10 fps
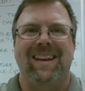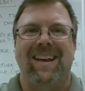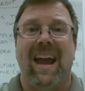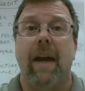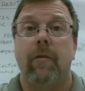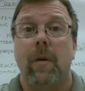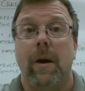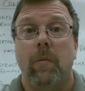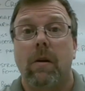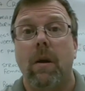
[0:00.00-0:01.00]
Hey
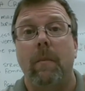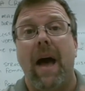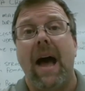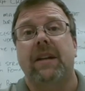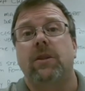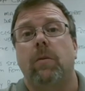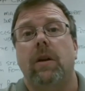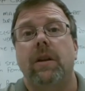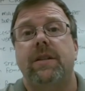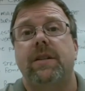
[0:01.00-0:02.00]
everyone, welcome back. So we're
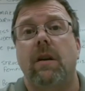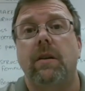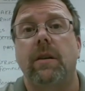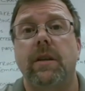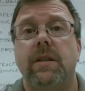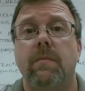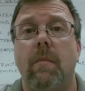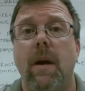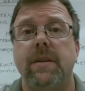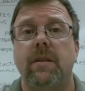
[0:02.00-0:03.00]
going to start this
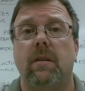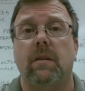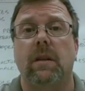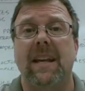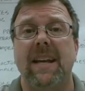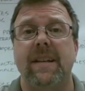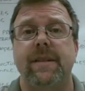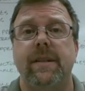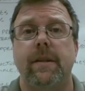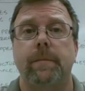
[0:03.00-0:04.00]
muscle
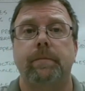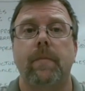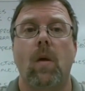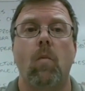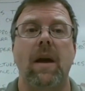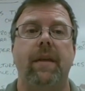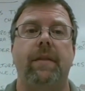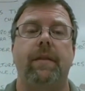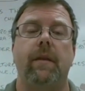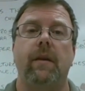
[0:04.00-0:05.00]
list
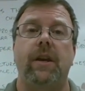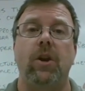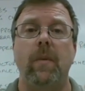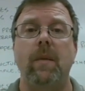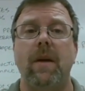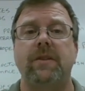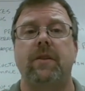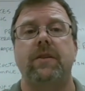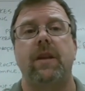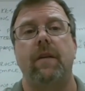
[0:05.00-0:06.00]
with human
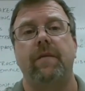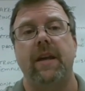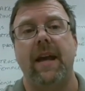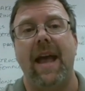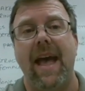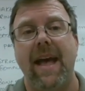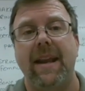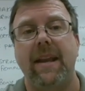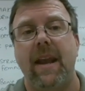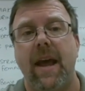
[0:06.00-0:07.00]
muscles of the head
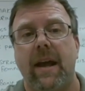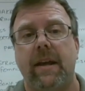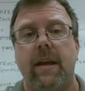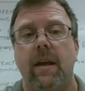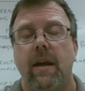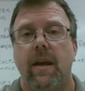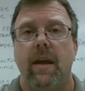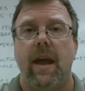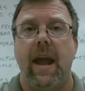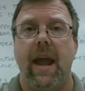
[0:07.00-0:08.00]
and neck
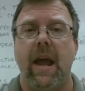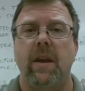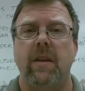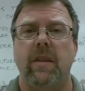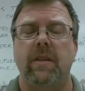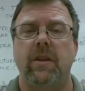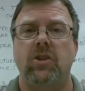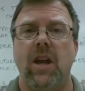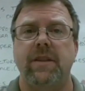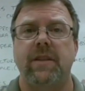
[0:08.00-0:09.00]
and then the
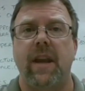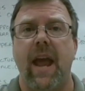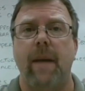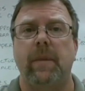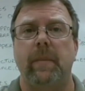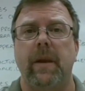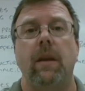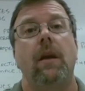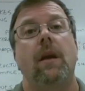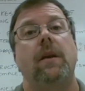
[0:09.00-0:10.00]
chest and abdomen.
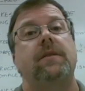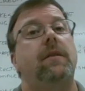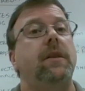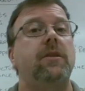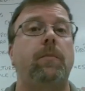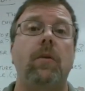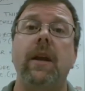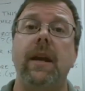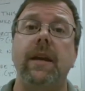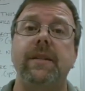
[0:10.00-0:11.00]
So these are pretty
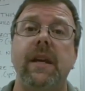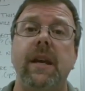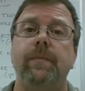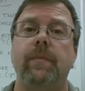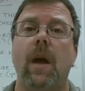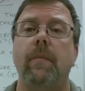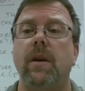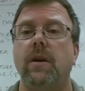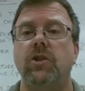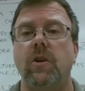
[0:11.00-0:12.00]
easy. I'm going
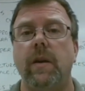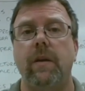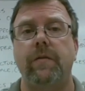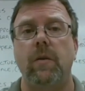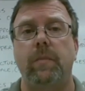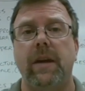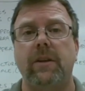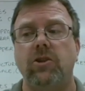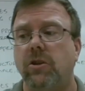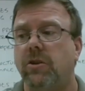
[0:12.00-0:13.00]
to show you a few
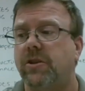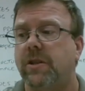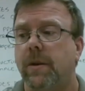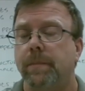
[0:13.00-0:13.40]
pictures